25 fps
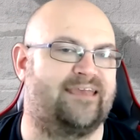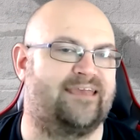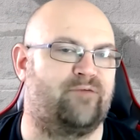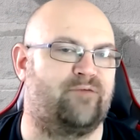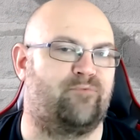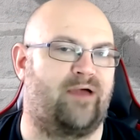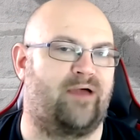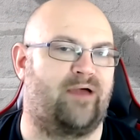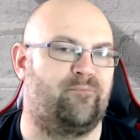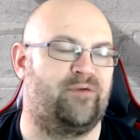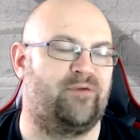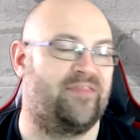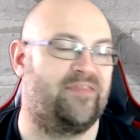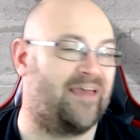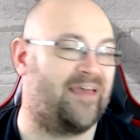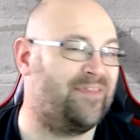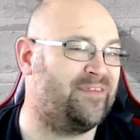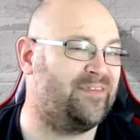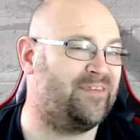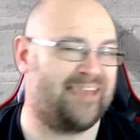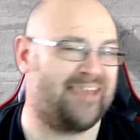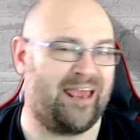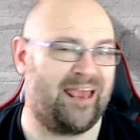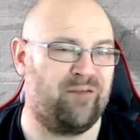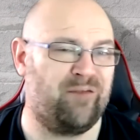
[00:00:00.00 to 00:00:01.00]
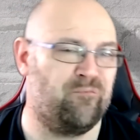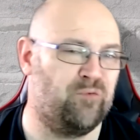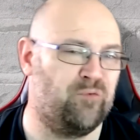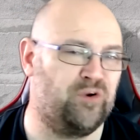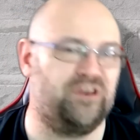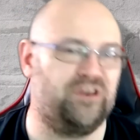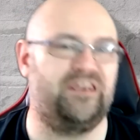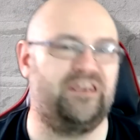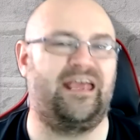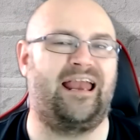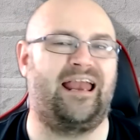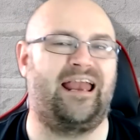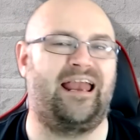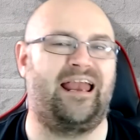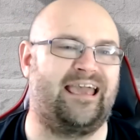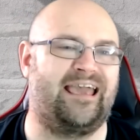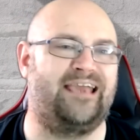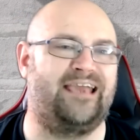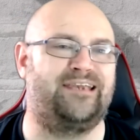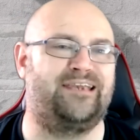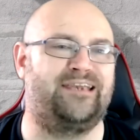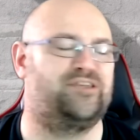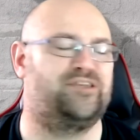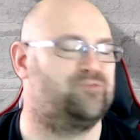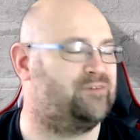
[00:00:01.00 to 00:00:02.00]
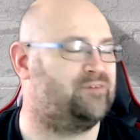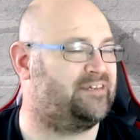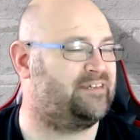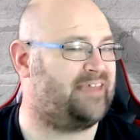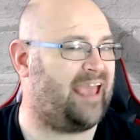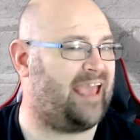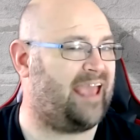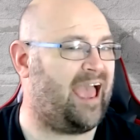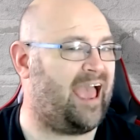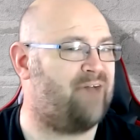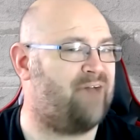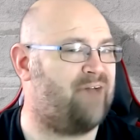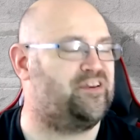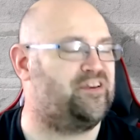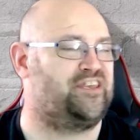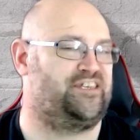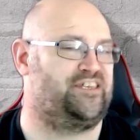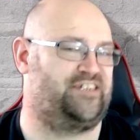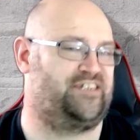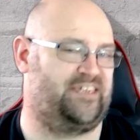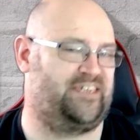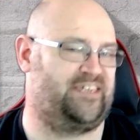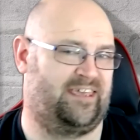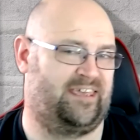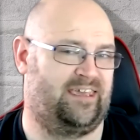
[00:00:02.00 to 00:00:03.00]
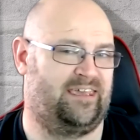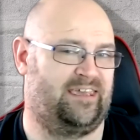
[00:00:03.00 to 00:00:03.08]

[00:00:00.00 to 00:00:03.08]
they ran with and the Dan Wootton allegations, which they haven't.